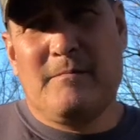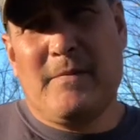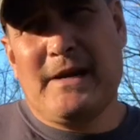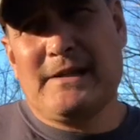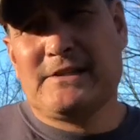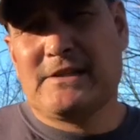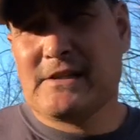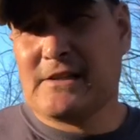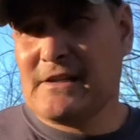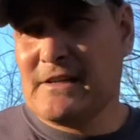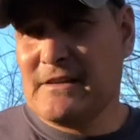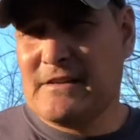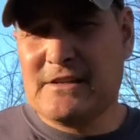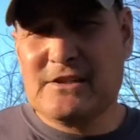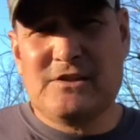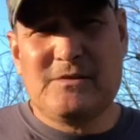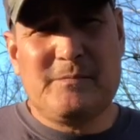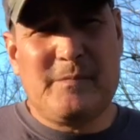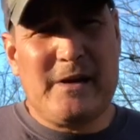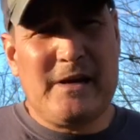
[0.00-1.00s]
Basically,
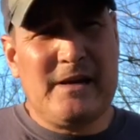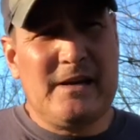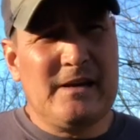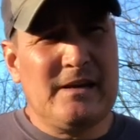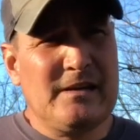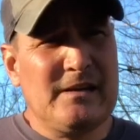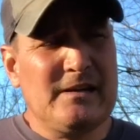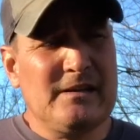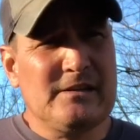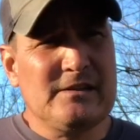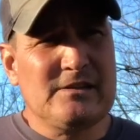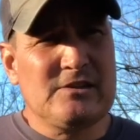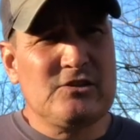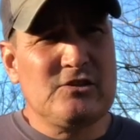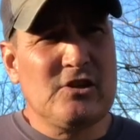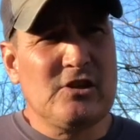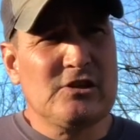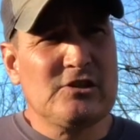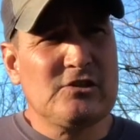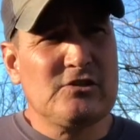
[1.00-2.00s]
this pen is
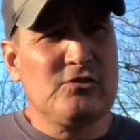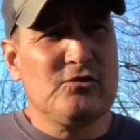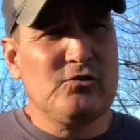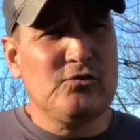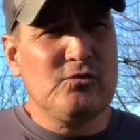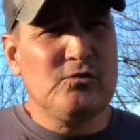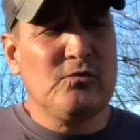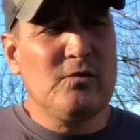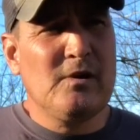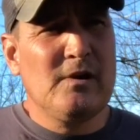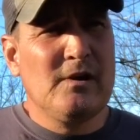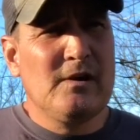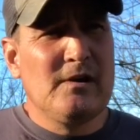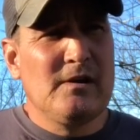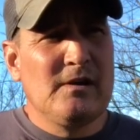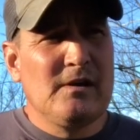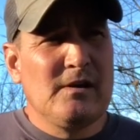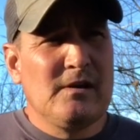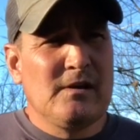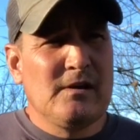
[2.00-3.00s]
just to
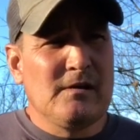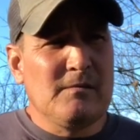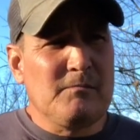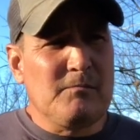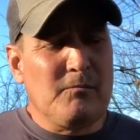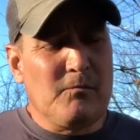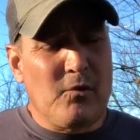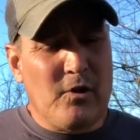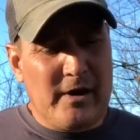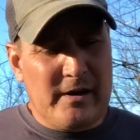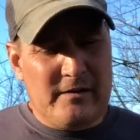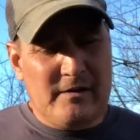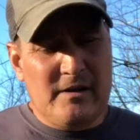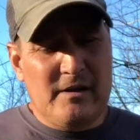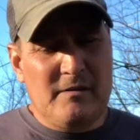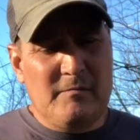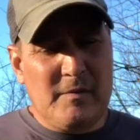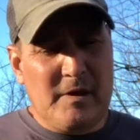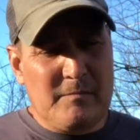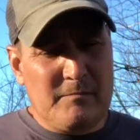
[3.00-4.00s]
bring
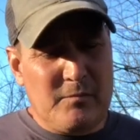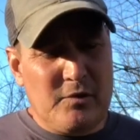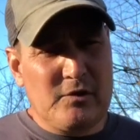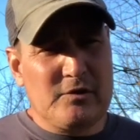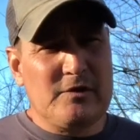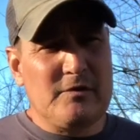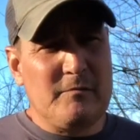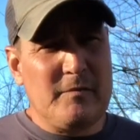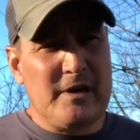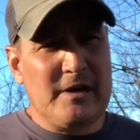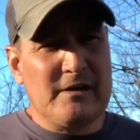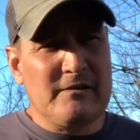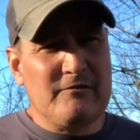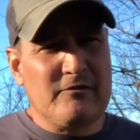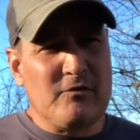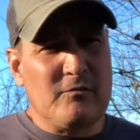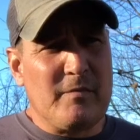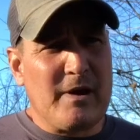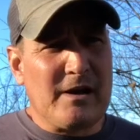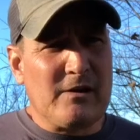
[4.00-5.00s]
them and put them in
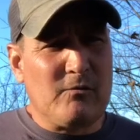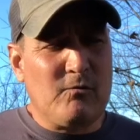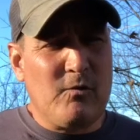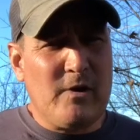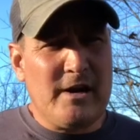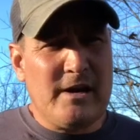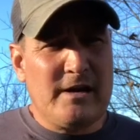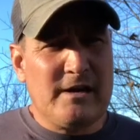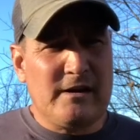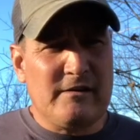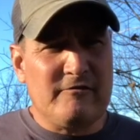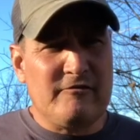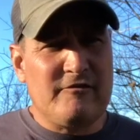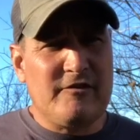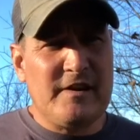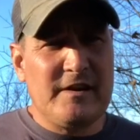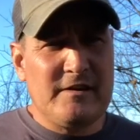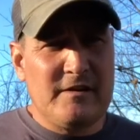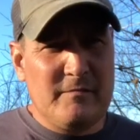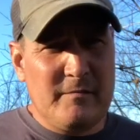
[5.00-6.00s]
for about a week and
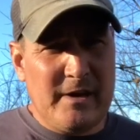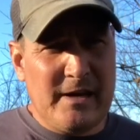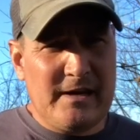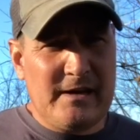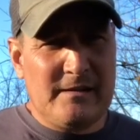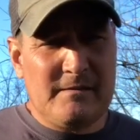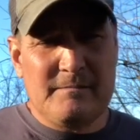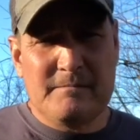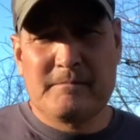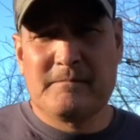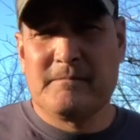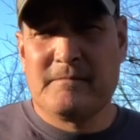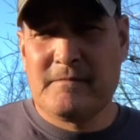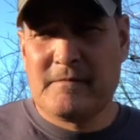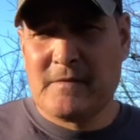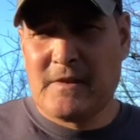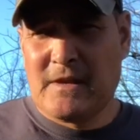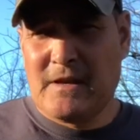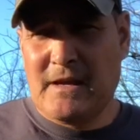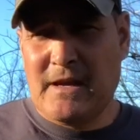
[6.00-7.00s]
feed them in it,
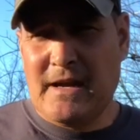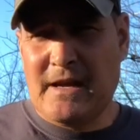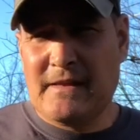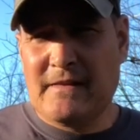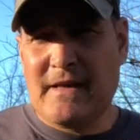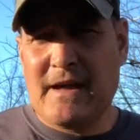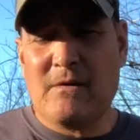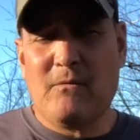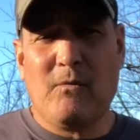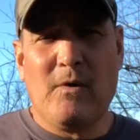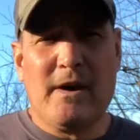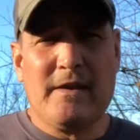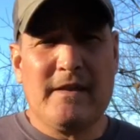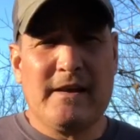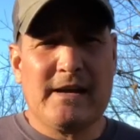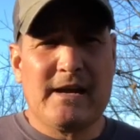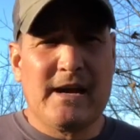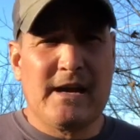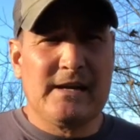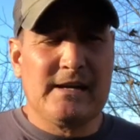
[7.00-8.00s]
and that way
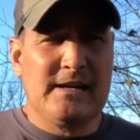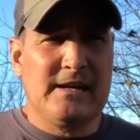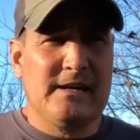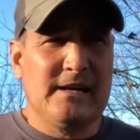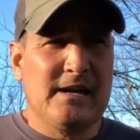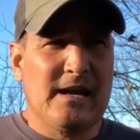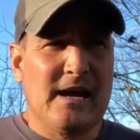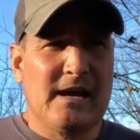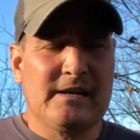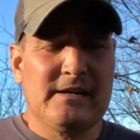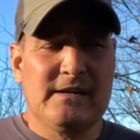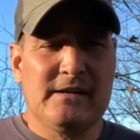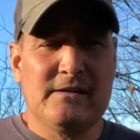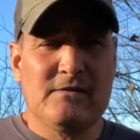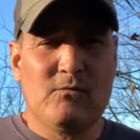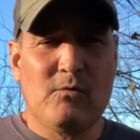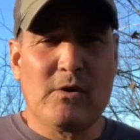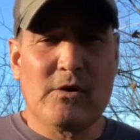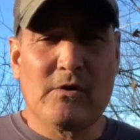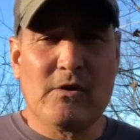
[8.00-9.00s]
they kind of get an
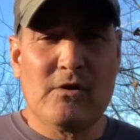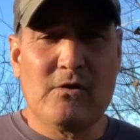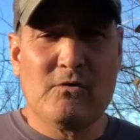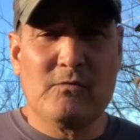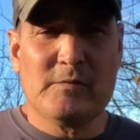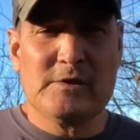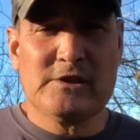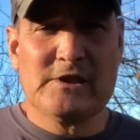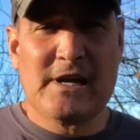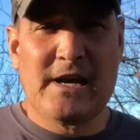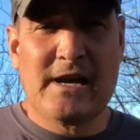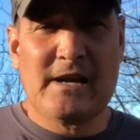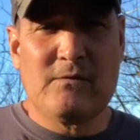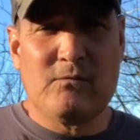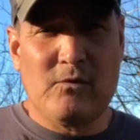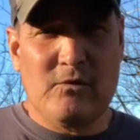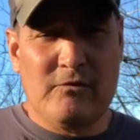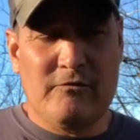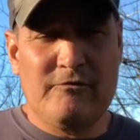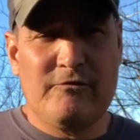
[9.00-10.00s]
idea of where home is
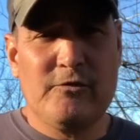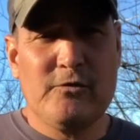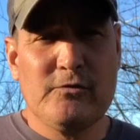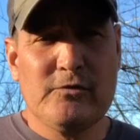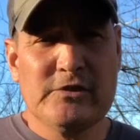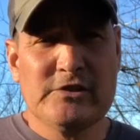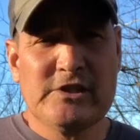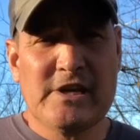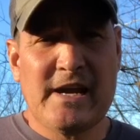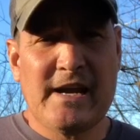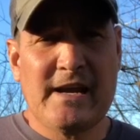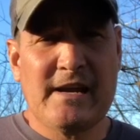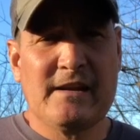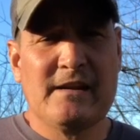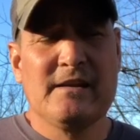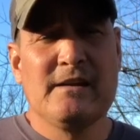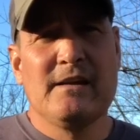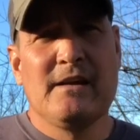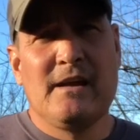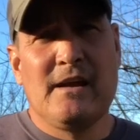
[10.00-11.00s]
at, where the food is at,
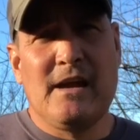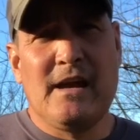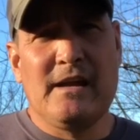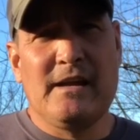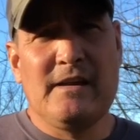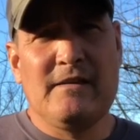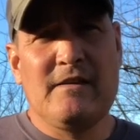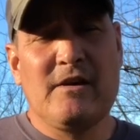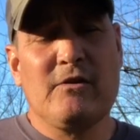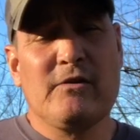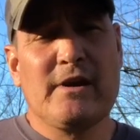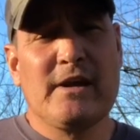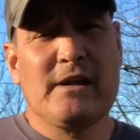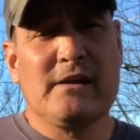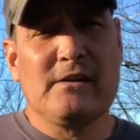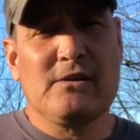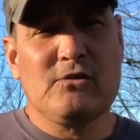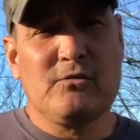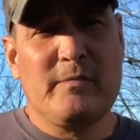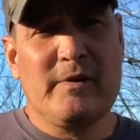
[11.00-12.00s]
and then they'll get
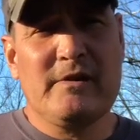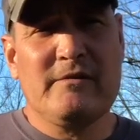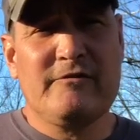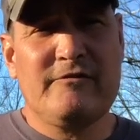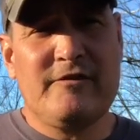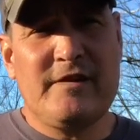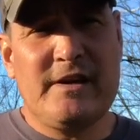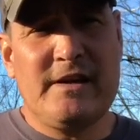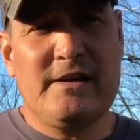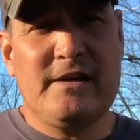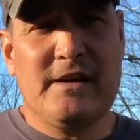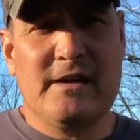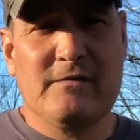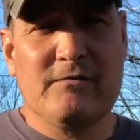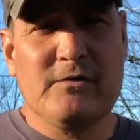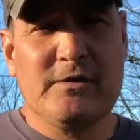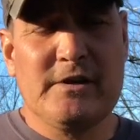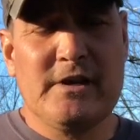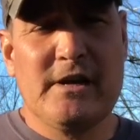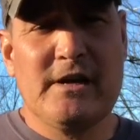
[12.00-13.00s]
a little bit of feed
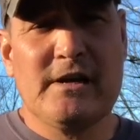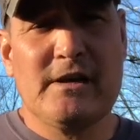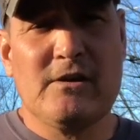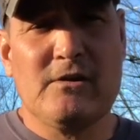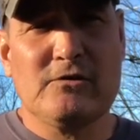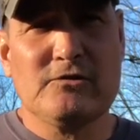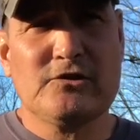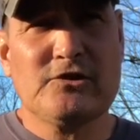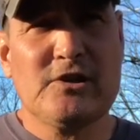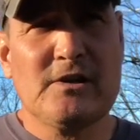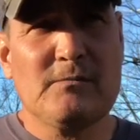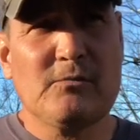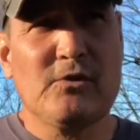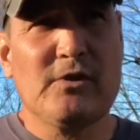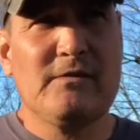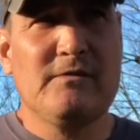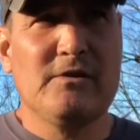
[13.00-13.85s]
every day all summer.